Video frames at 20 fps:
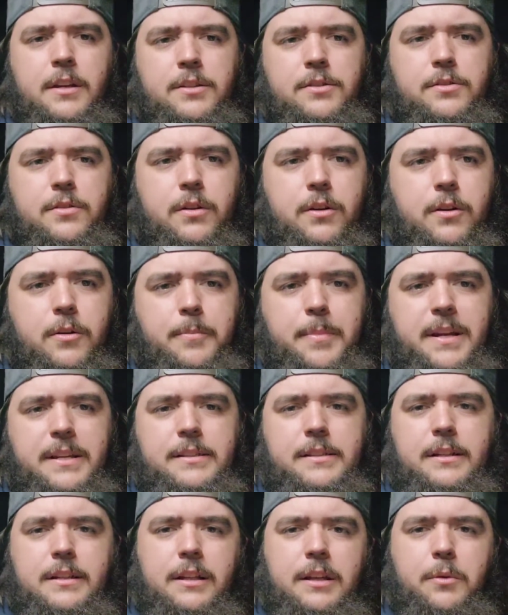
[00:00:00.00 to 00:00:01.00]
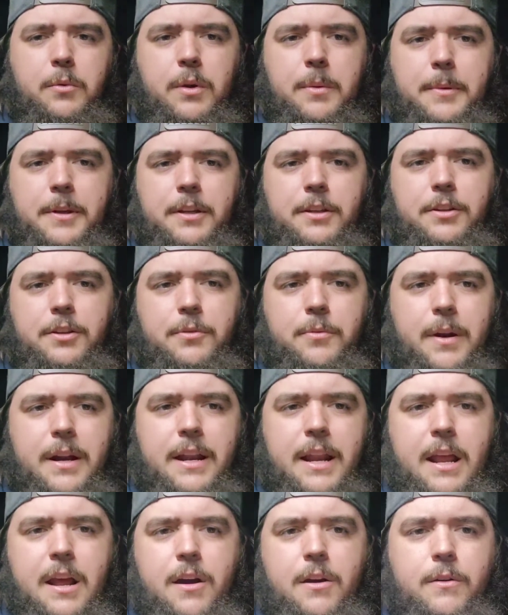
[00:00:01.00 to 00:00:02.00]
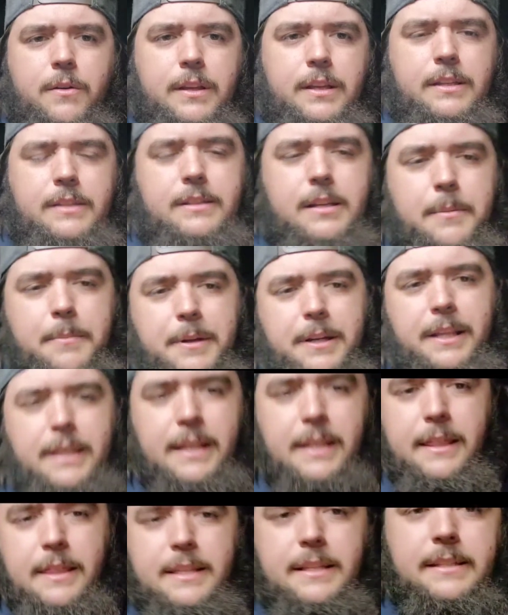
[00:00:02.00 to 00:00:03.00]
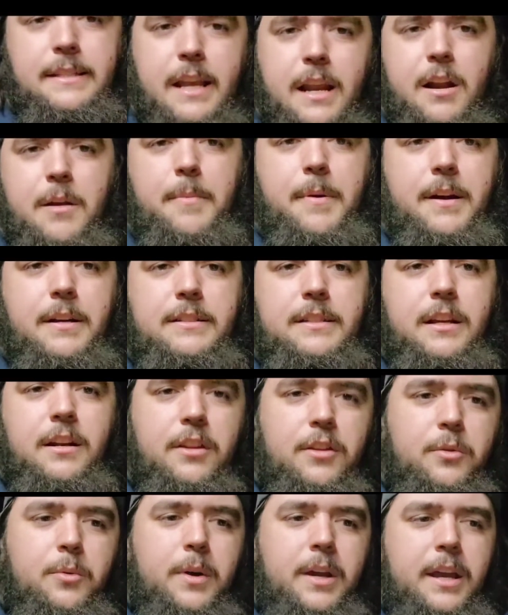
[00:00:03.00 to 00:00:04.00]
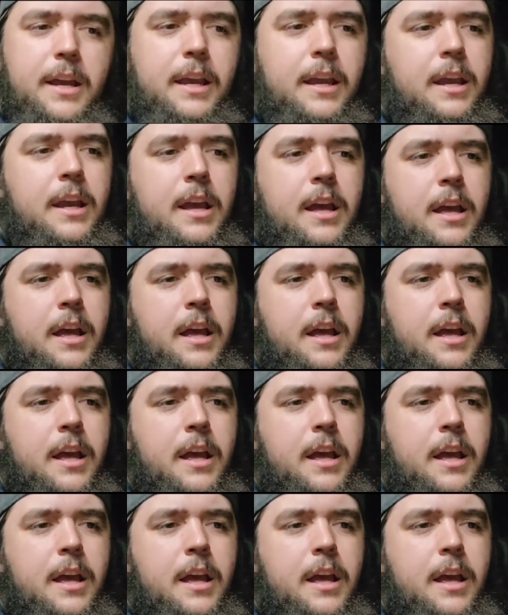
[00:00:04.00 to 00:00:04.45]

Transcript: So basically what I'm gonna do right now is I'm gonna get this air box out of the way,